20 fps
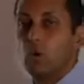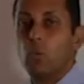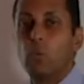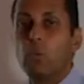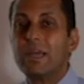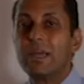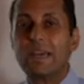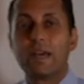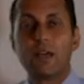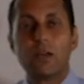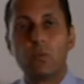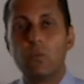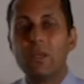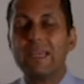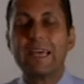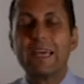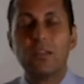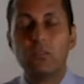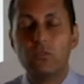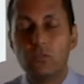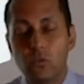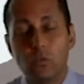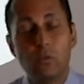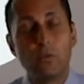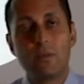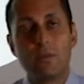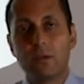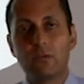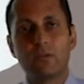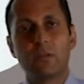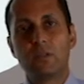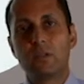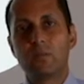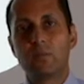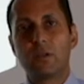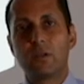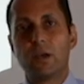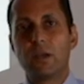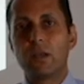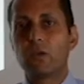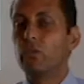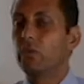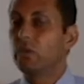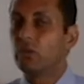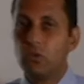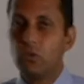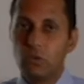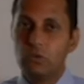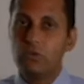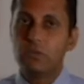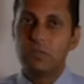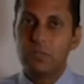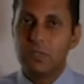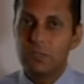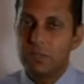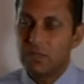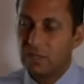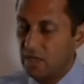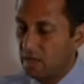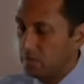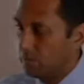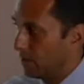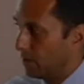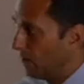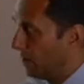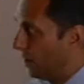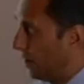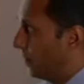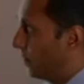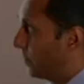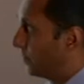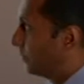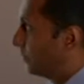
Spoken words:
we can do without an MRI. We don't need an MRI.